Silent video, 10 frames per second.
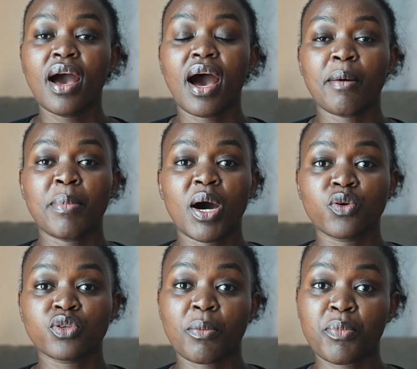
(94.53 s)

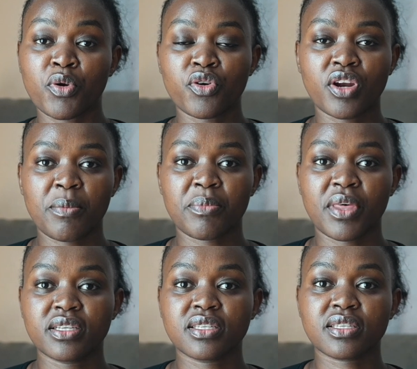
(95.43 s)
about a program
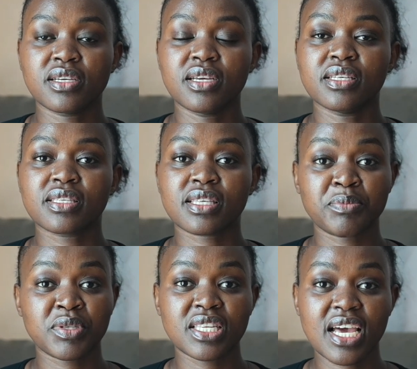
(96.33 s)
that is
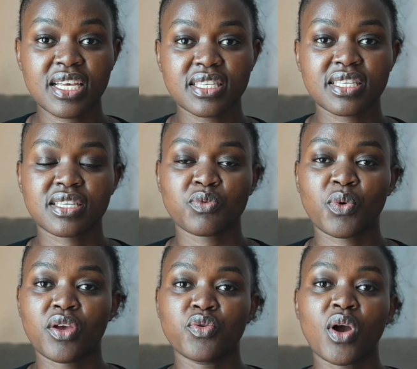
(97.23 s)
subsidized
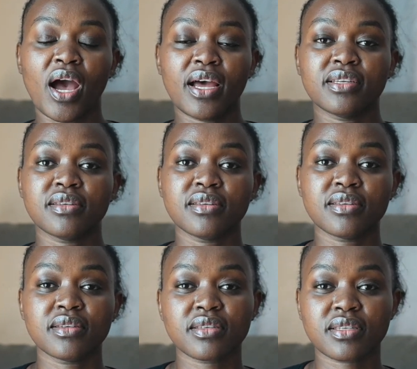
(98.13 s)
where you can
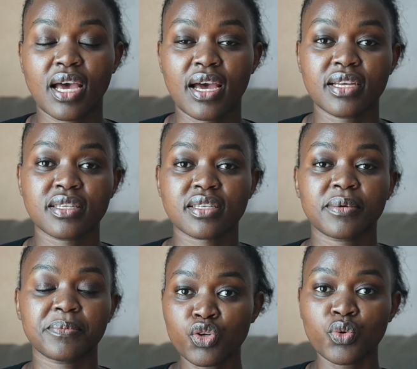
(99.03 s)
start
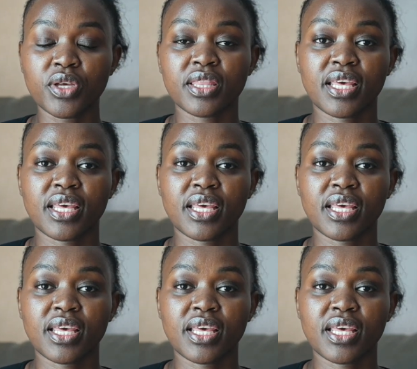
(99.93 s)
doing,